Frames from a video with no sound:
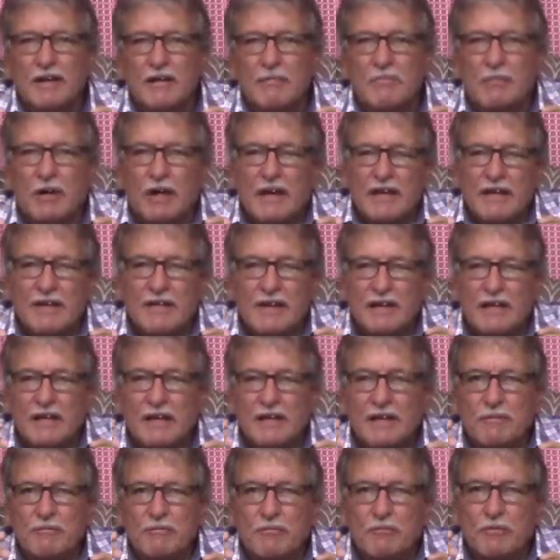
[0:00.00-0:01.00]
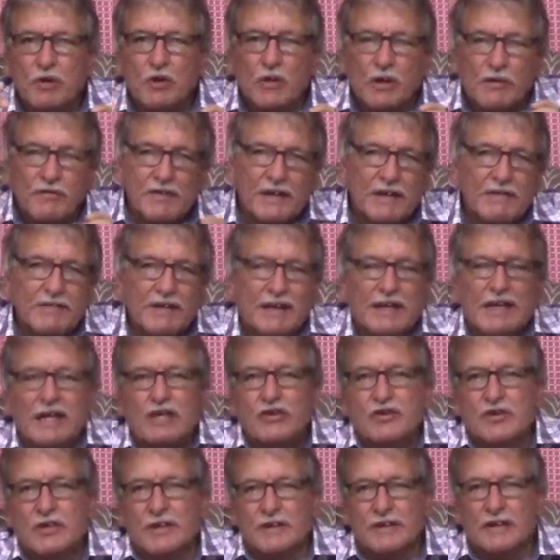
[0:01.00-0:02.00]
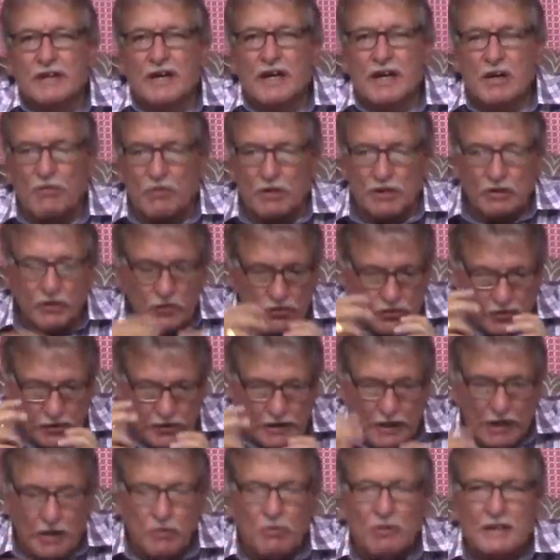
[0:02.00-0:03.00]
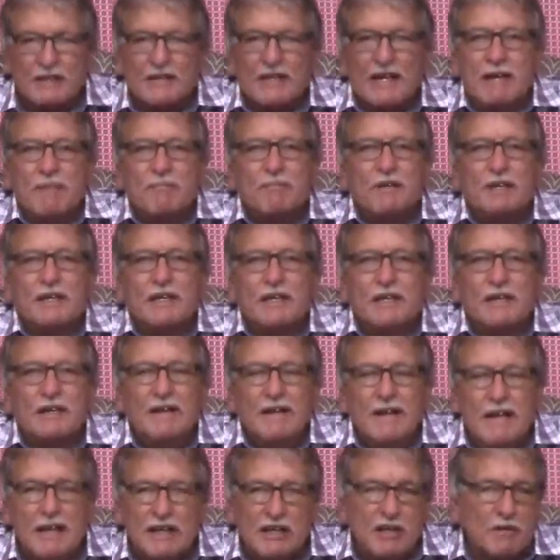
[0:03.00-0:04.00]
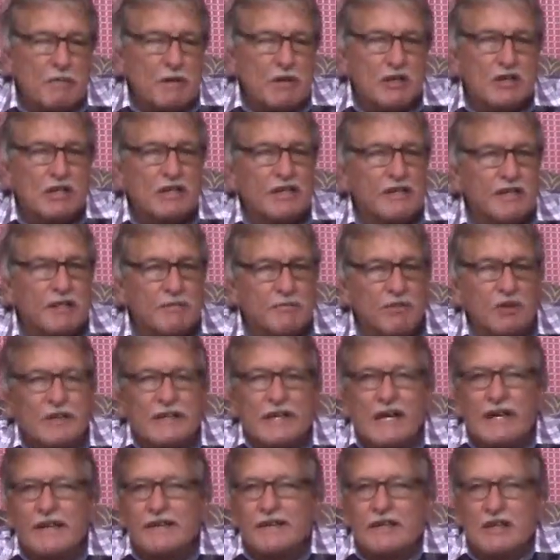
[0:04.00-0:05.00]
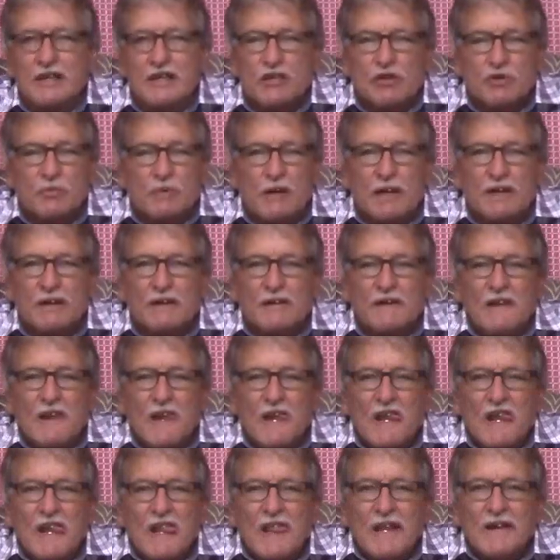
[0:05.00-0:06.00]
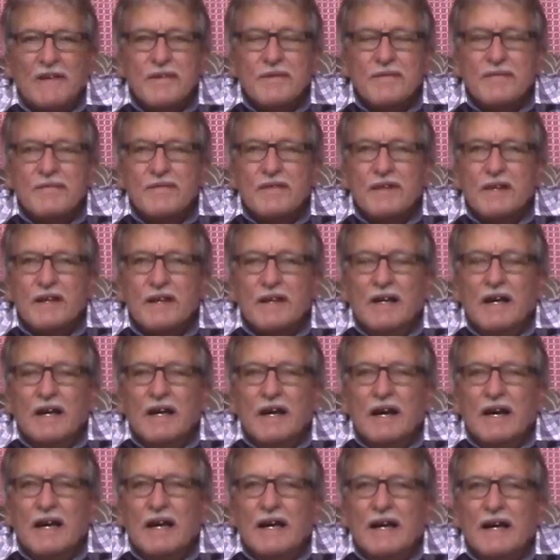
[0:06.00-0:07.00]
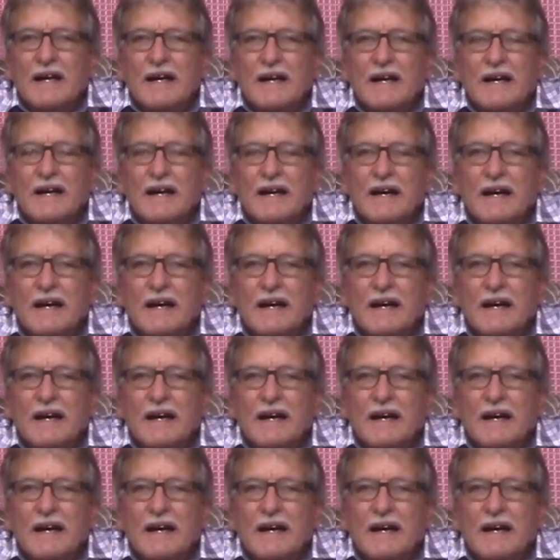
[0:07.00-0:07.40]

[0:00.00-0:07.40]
by the book of Revelation. I wanted to know what's happening, and especially the book Daniel as well. Uh,